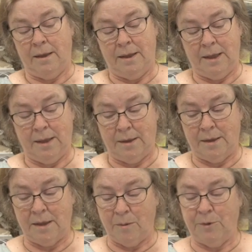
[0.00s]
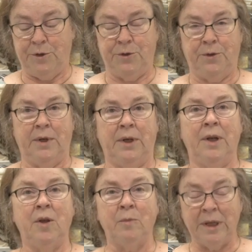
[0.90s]
the temperature
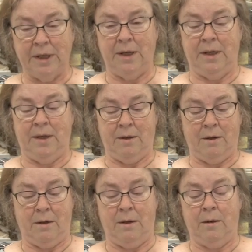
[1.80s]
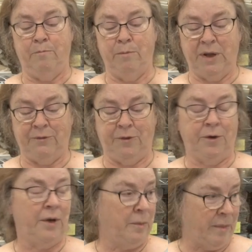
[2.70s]
and humidity are
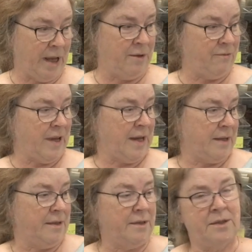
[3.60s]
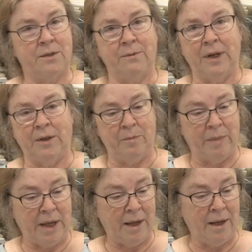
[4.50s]
buffered by the fact that it's surrounded
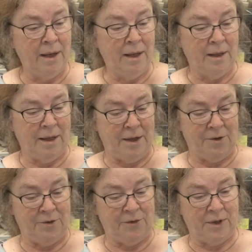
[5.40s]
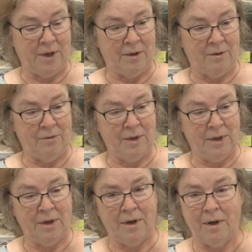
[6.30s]
by layers of
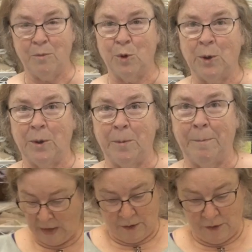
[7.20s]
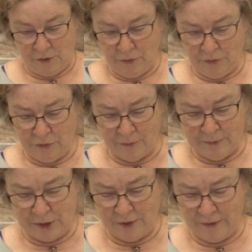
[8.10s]
cardboard. Tools and
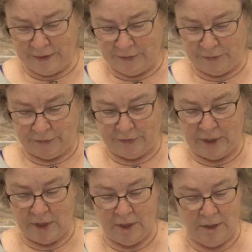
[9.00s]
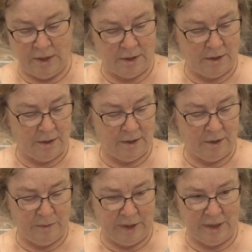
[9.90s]
materials. This
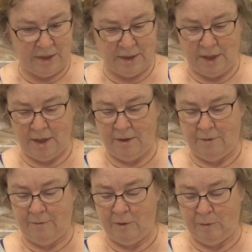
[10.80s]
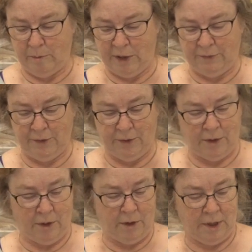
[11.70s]
is a piece of buffered
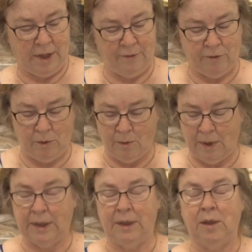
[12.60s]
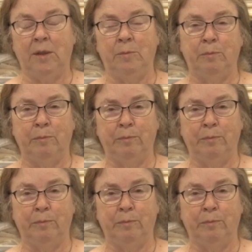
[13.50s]
archival quality